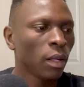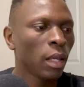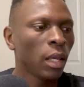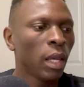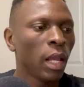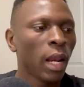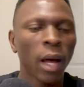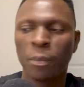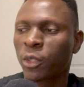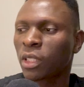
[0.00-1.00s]

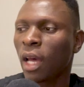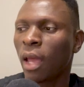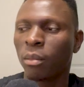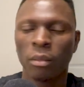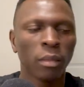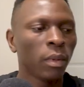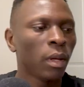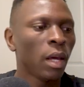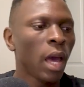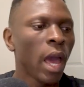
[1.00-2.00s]
elapsed time,
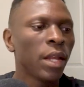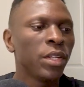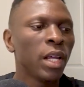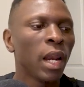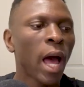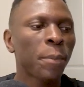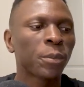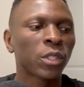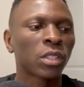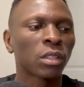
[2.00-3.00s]
and the
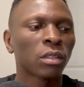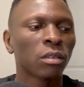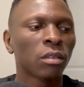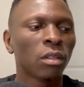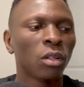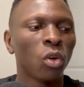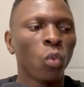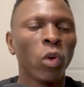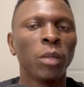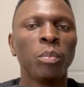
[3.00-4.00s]
elapse
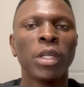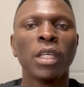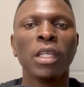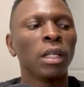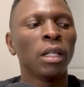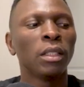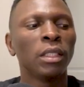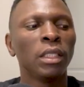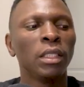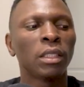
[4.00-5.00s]
will be
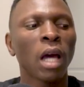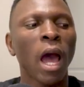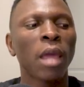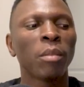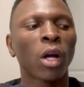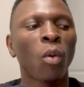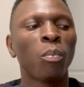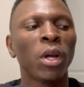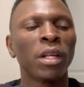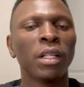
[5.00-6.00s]
the time
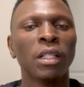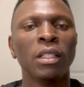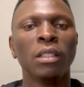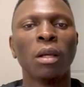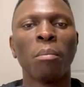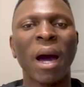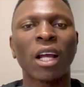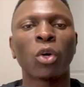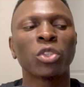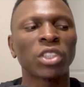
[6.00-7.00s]
completed in
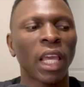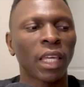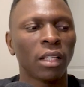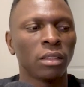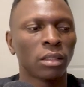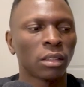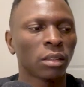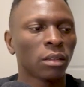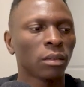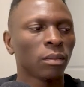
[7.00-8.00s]
microseconds.
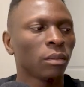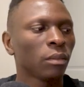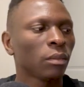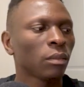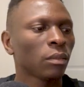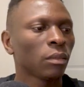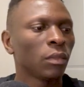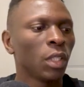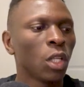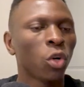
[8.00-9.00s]

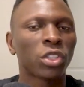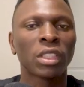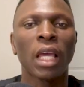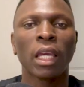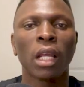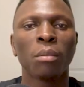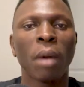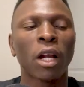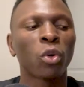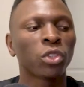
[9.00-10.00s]
Now second
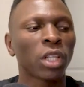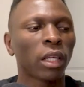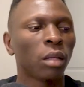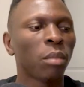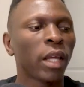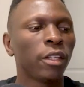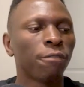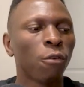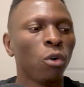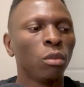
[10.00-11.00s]
microsecond by
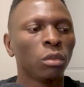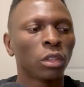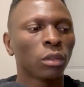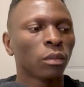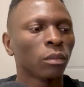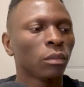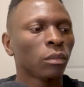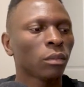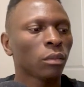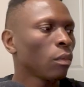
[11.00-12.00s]
default.
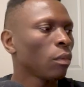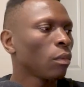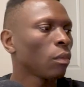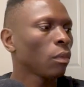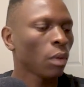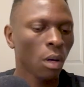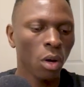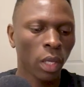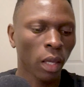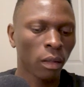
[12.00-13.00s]

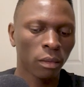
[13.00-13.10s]
Okay,